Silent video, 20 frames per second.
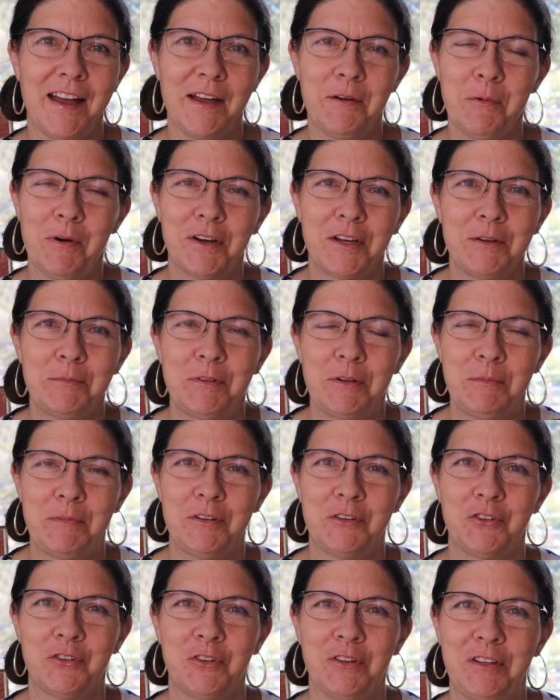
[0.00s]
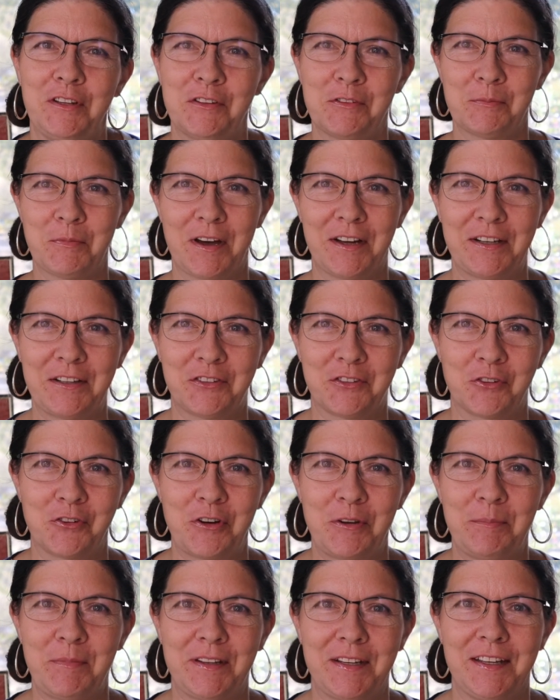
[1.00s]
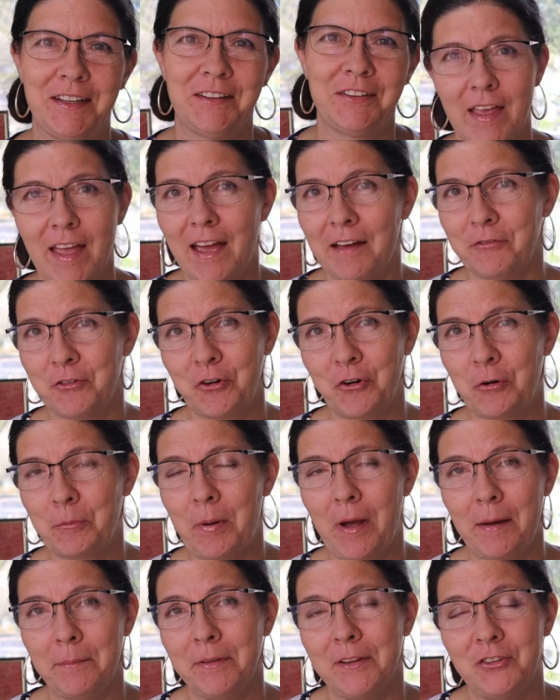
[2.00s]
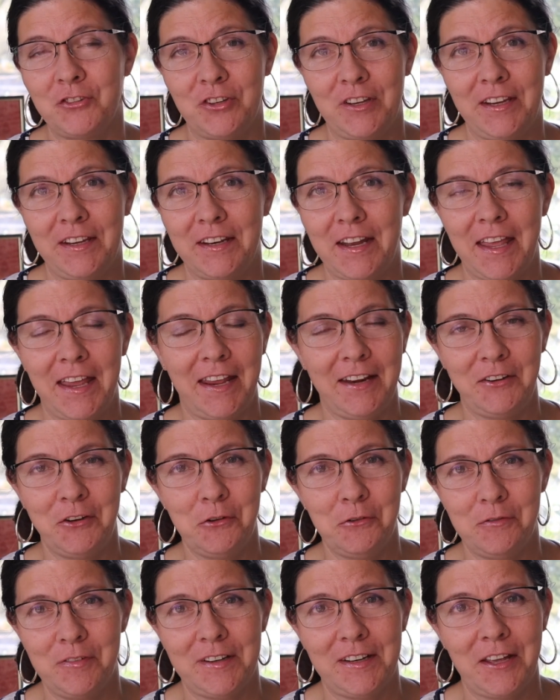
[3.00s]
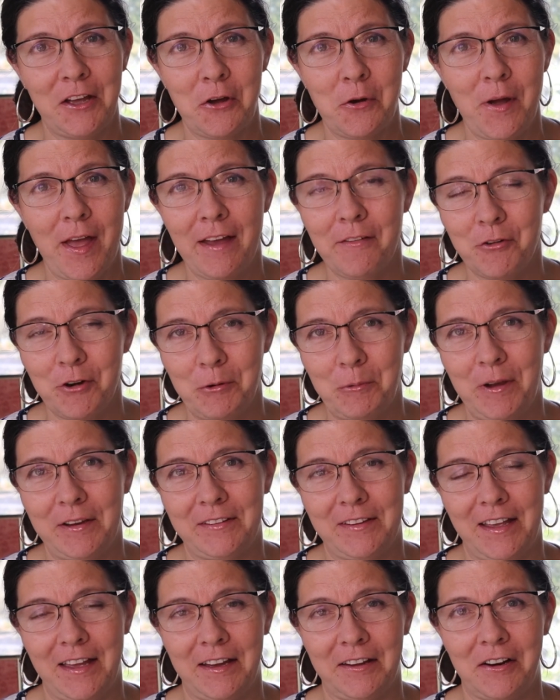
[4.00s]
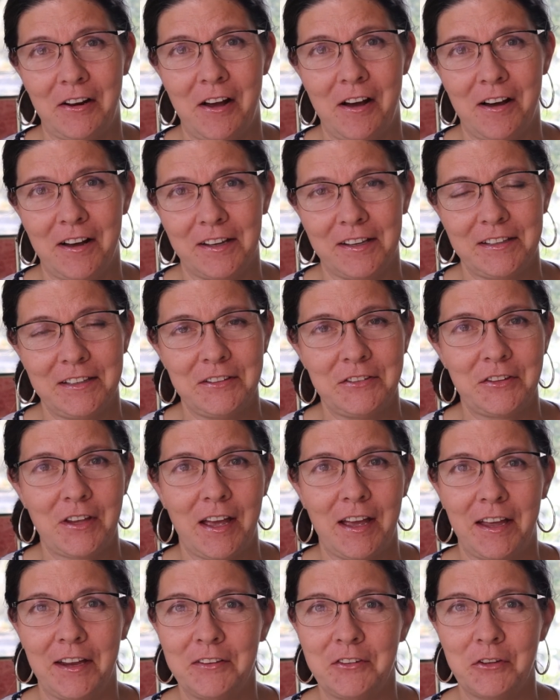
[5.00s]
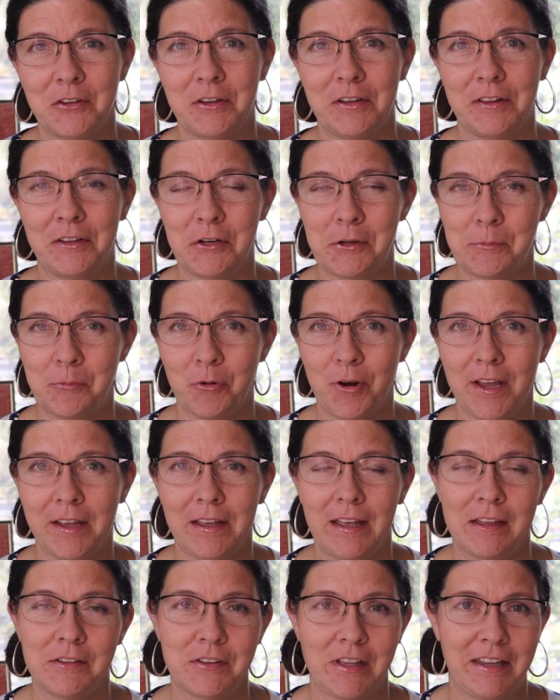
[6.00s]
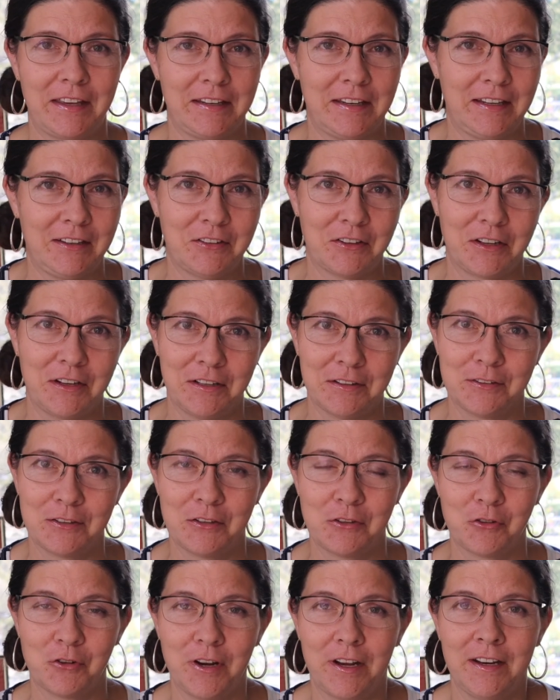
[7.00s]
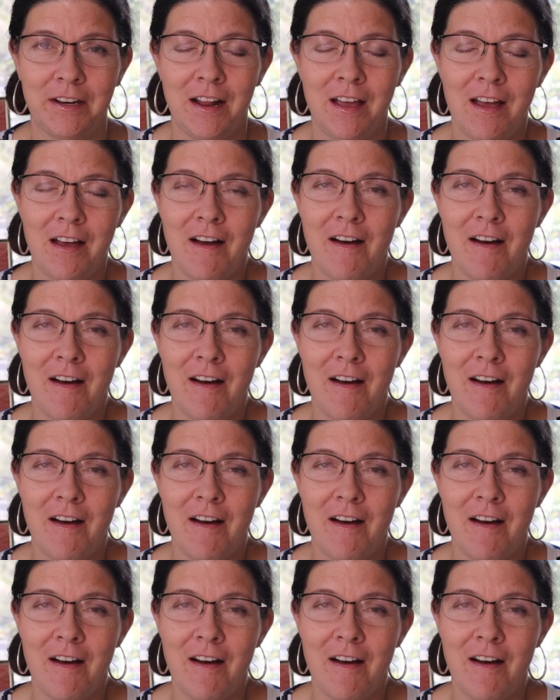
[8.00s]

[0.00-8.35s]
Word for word: Hi, welcome to Miss Julie's Montessori Minute. After publishing a new video every weekday in August, I took a little break because I need to concentrate